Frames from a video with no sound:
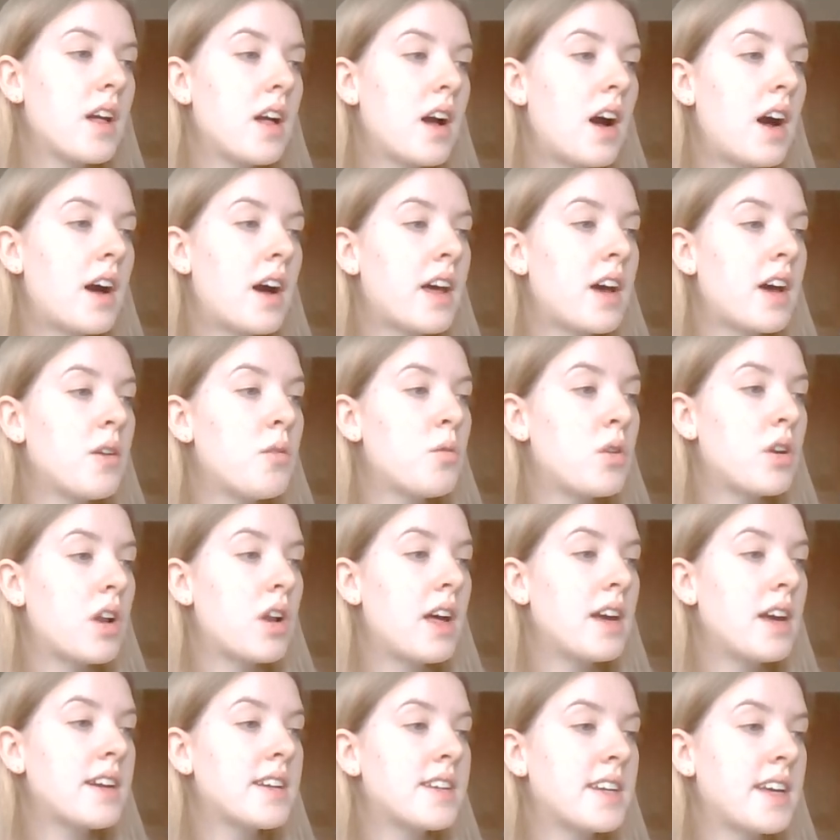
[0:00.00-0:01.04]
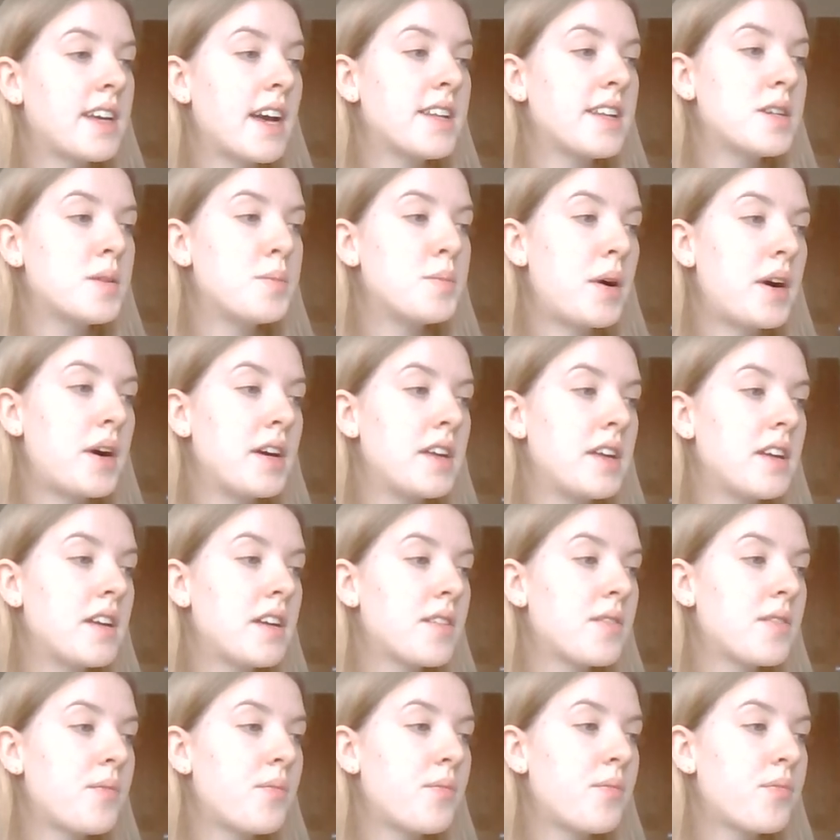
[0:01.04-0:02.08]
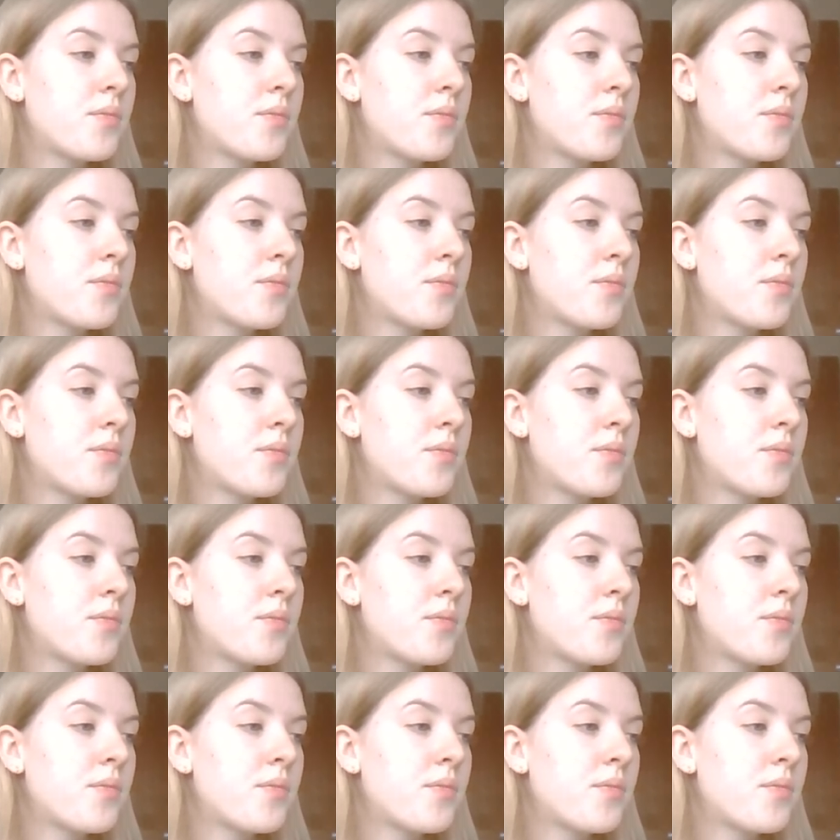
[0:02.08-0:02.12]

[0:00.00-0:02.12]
And I would like to get a bike.